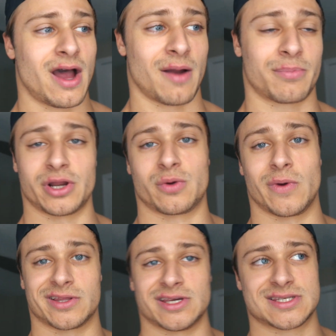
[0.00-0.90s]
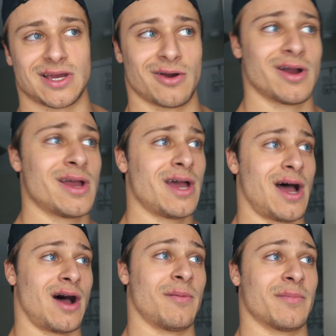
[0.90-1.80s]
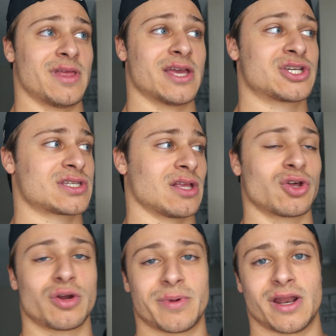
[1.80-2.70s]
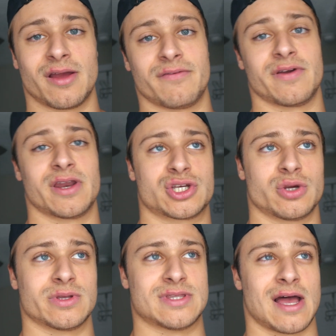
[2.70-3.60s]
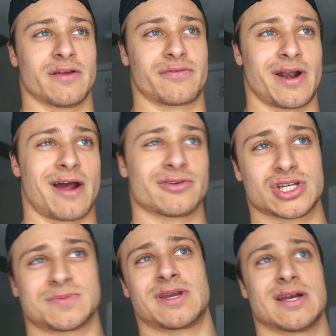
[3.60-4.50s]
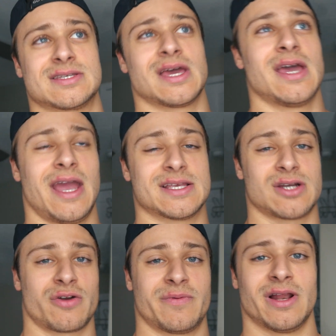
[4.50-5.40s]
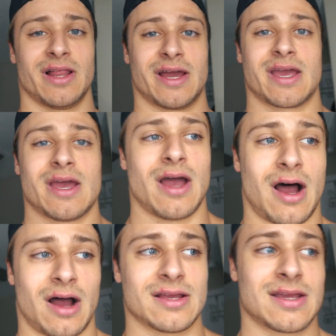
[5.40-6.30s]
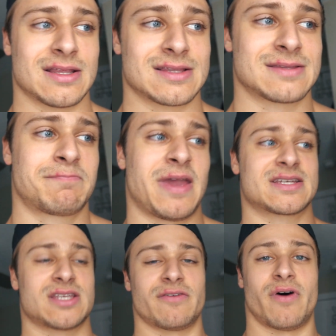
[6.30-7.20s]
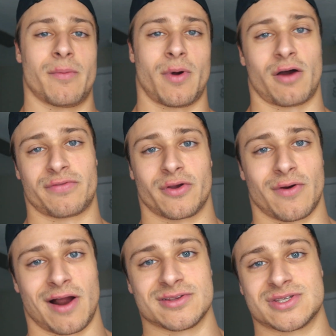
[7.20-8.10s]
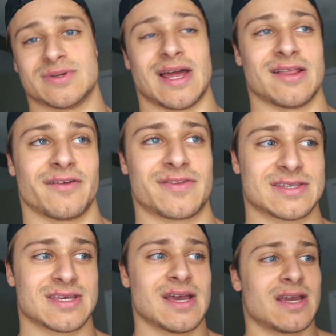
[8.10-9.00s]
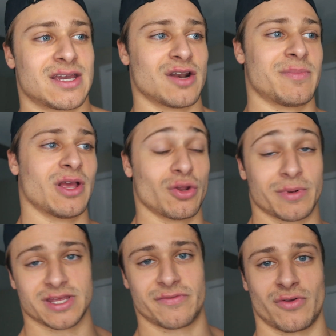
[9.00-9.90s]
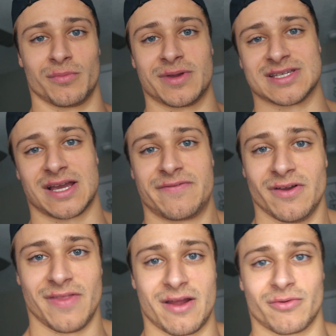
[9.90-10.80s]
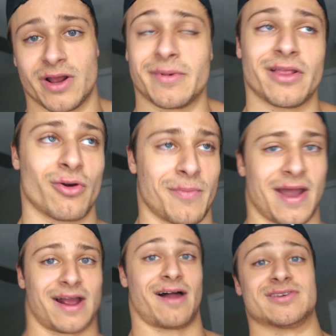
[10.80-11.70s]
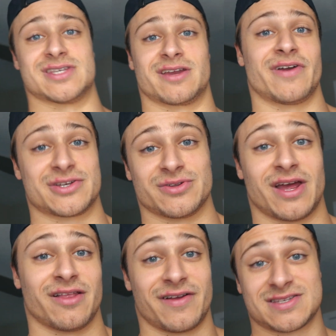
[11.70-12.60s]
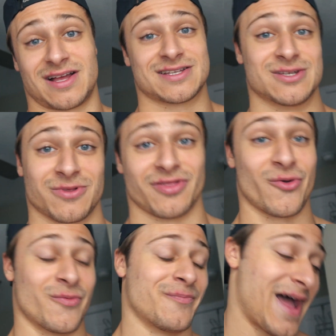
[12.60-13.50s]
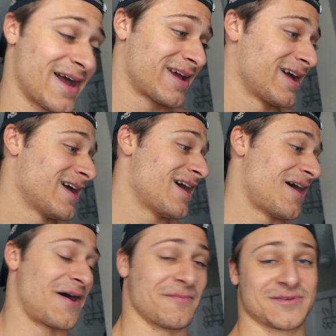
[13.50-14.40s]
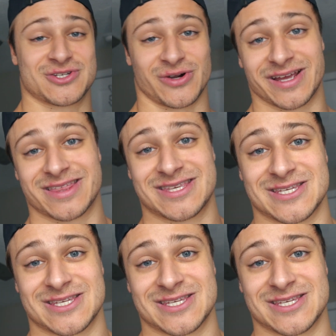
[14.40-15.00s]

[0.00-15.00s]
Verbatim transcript: uh, pretty quickly. So um, it's just a little bit of an issue with deadlift right now just because it's hard for me to like uh, pick stuff up off the ground. So deadlift is going to be a little bit difficult because I feel that right in my lower back. Obviously, conventional deadlift has a lot to do with lower back um, strength.